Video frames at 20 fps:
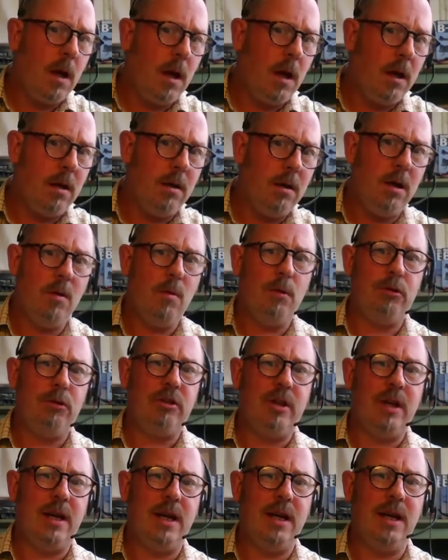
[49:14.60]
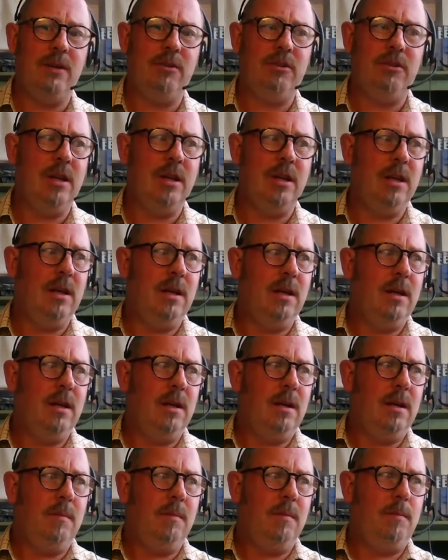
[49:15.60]
Uh, and you also had
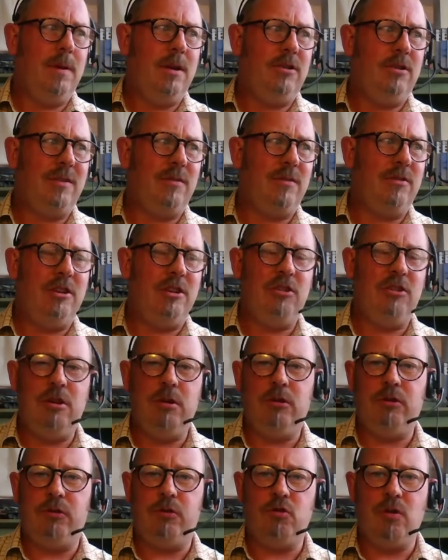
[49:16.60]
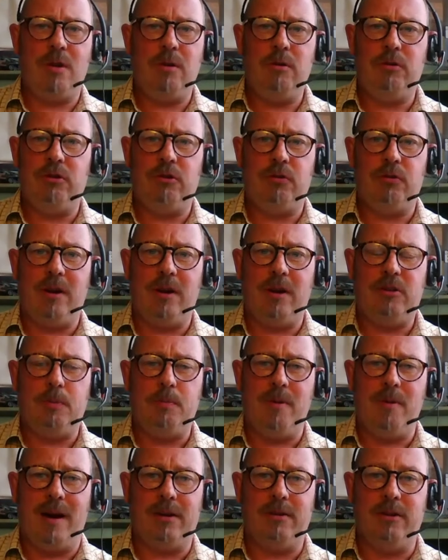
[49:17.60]
B seventeens used drones as fighter
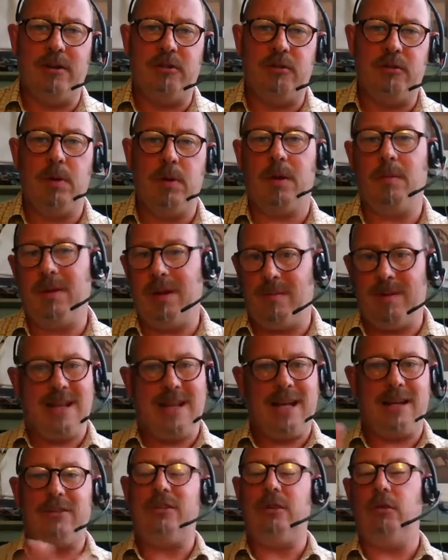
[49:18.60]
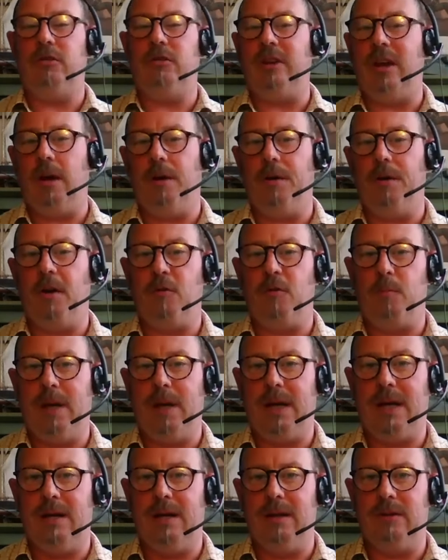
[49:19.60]
practice, but I mean, I mean that soon tailed off
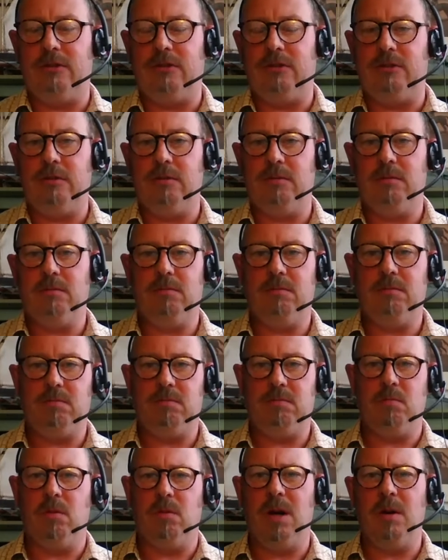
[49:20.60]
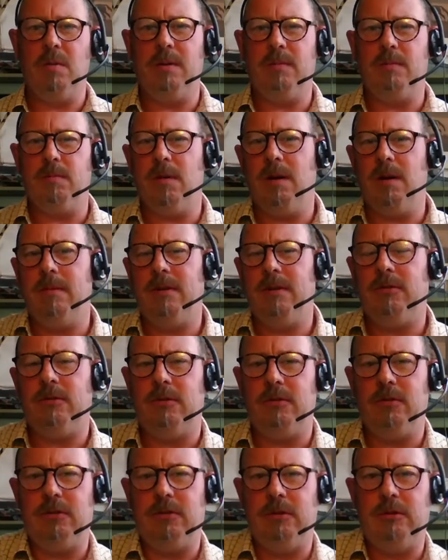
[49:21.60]
because why are we why are we
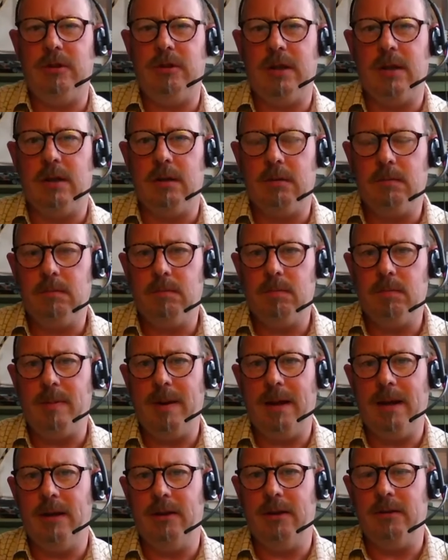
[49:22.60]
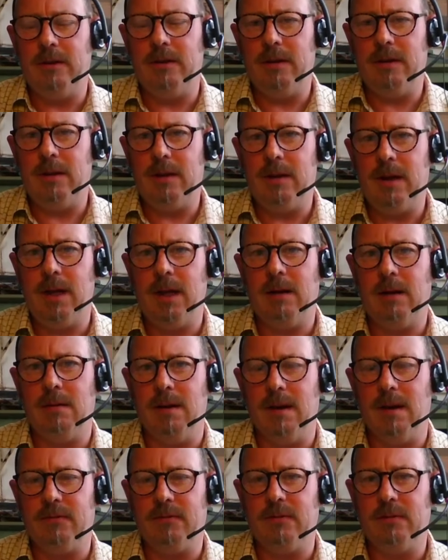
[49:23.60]
sort of shooting a propellered
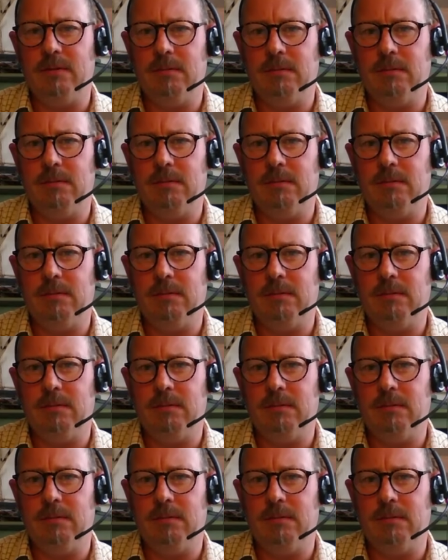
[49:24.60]
aircraft